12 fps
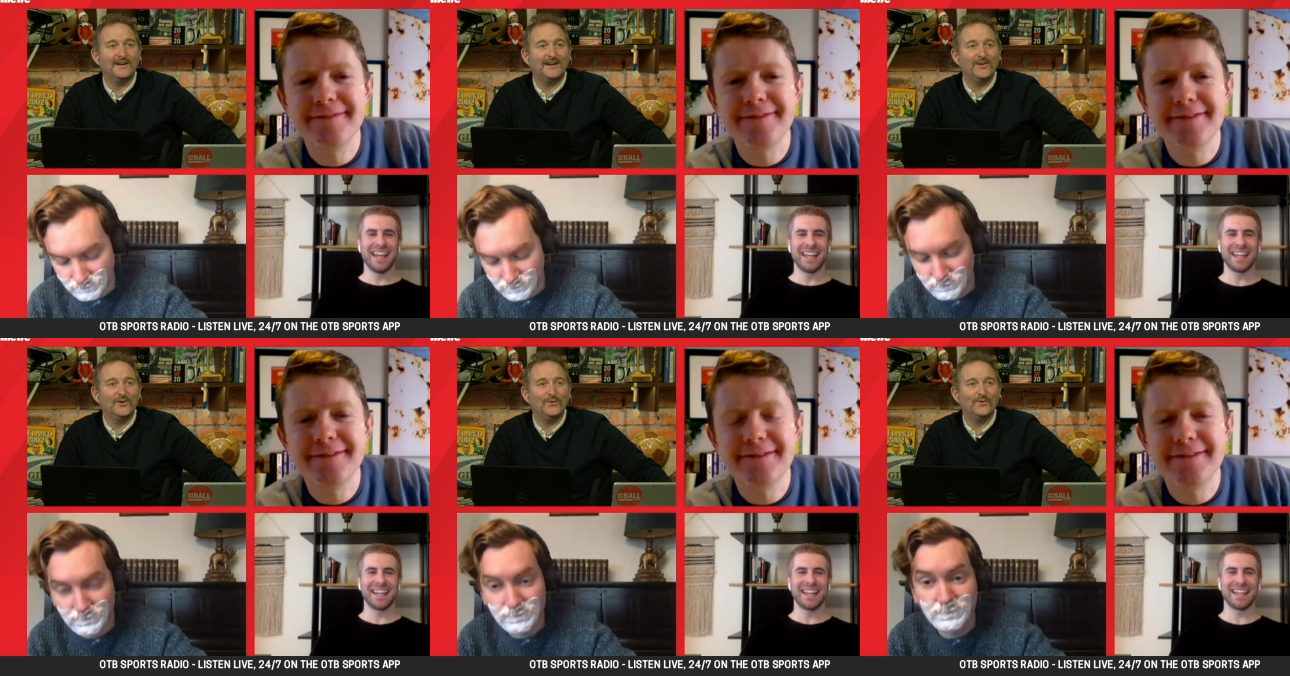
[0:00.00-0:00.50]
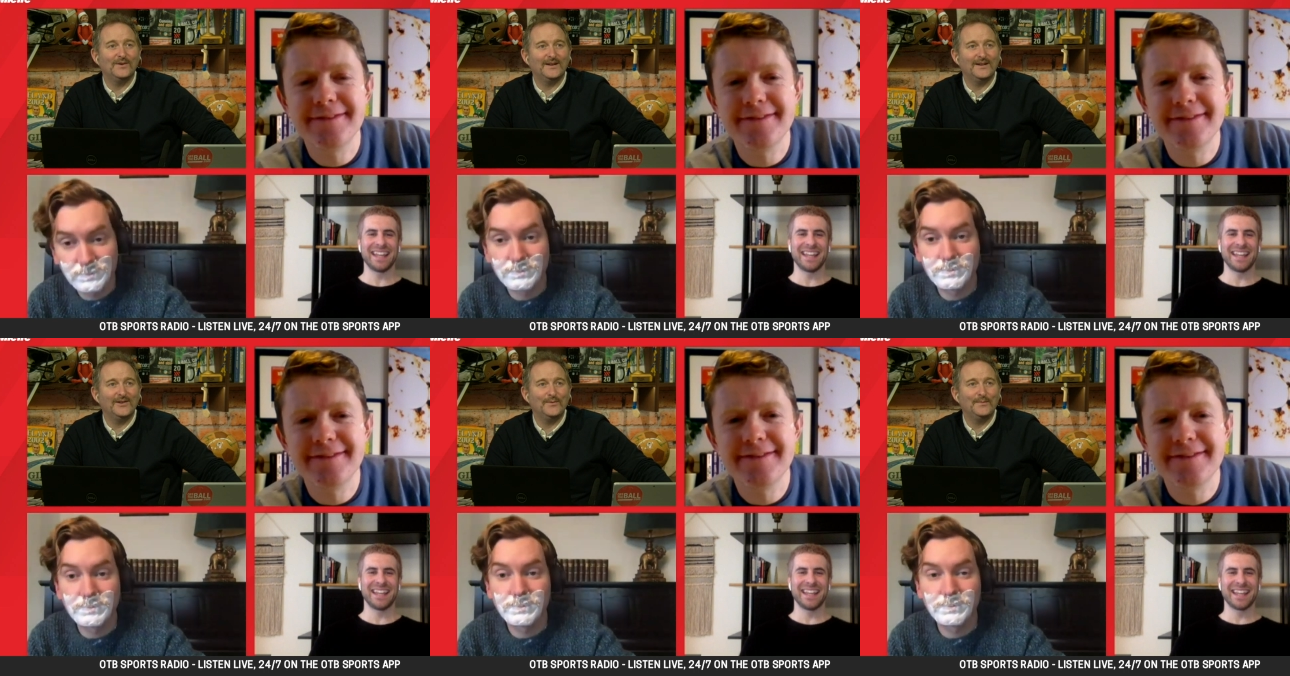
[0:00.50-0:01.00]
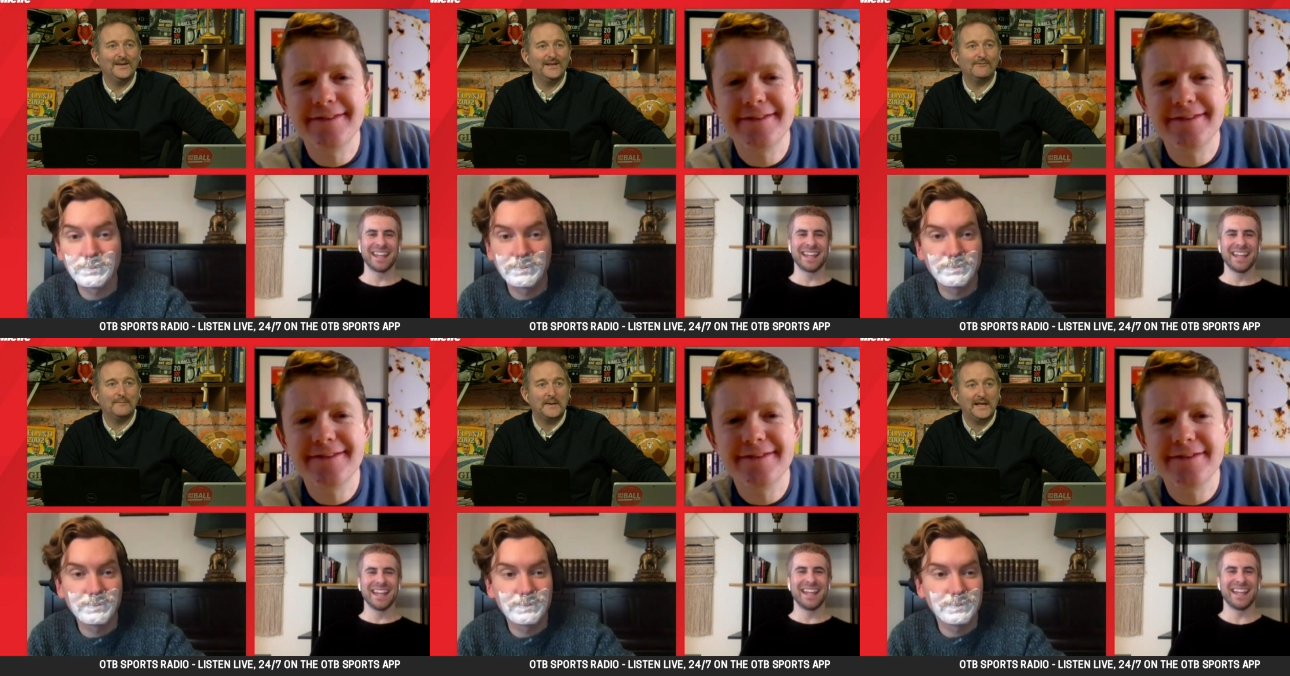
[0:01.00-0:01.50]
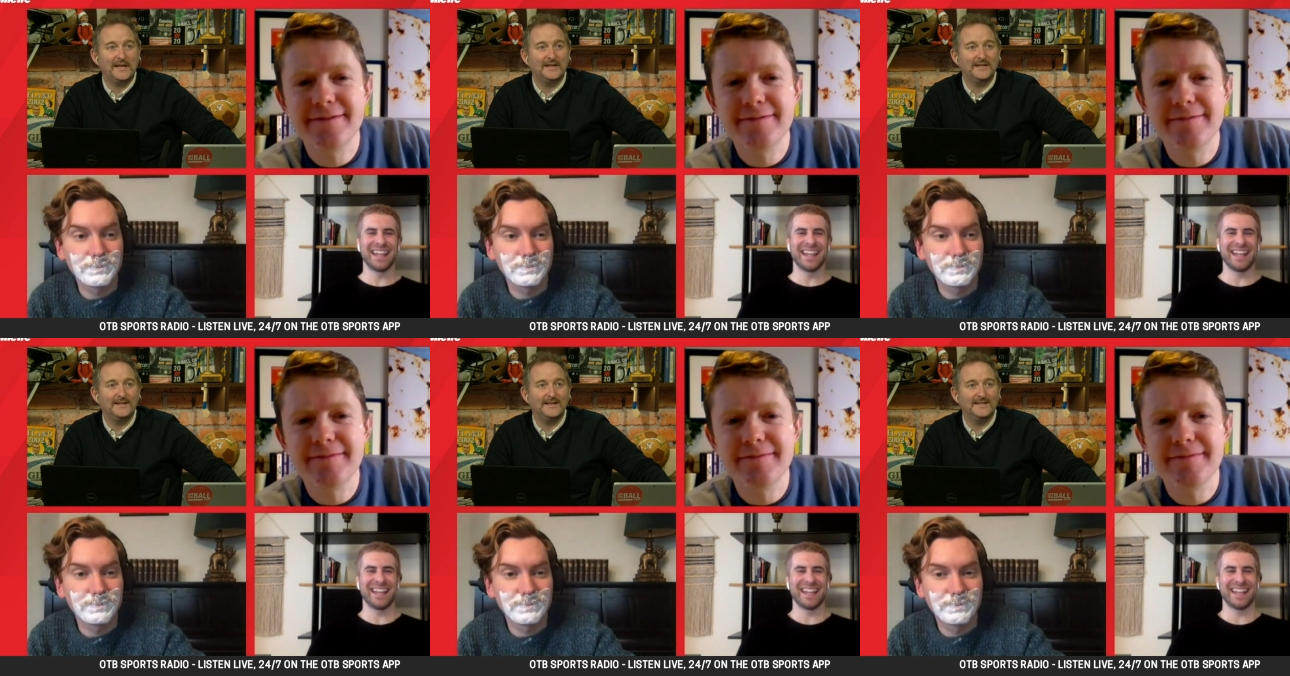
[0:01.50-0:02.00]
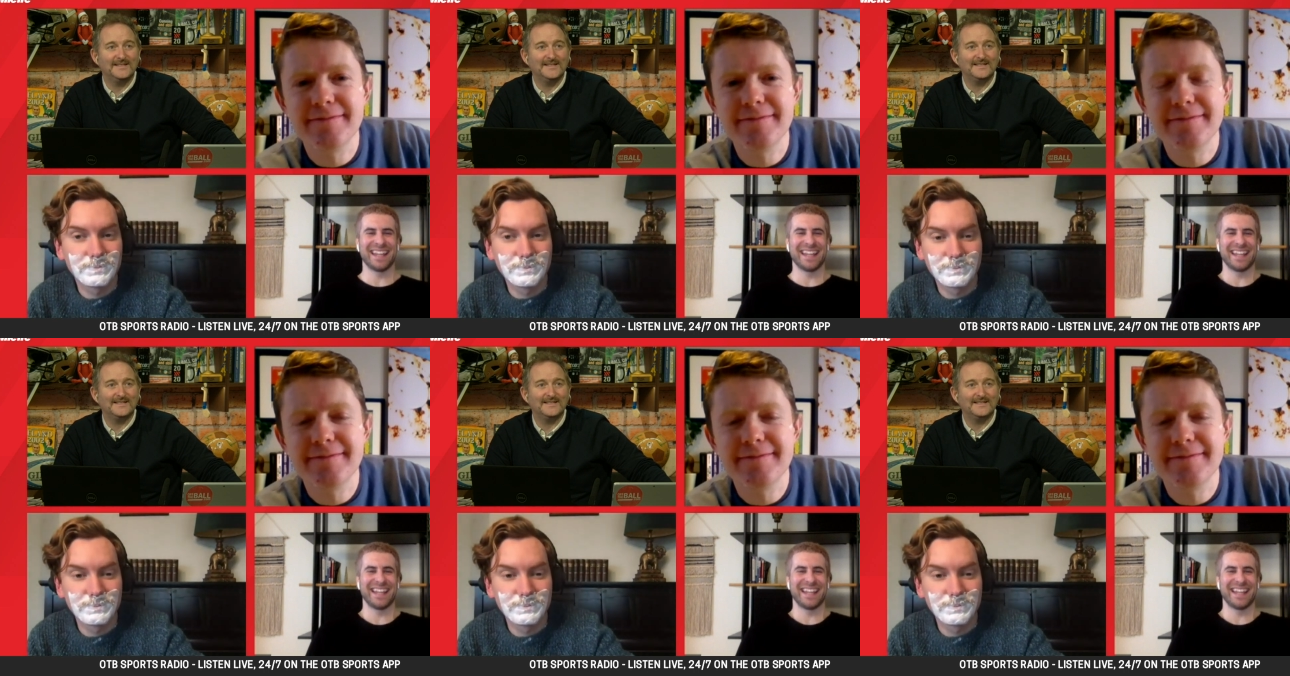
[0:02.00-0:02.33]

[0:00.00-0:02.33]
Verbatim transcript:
Speaker 1: Are you are you being a rebellion? Is this?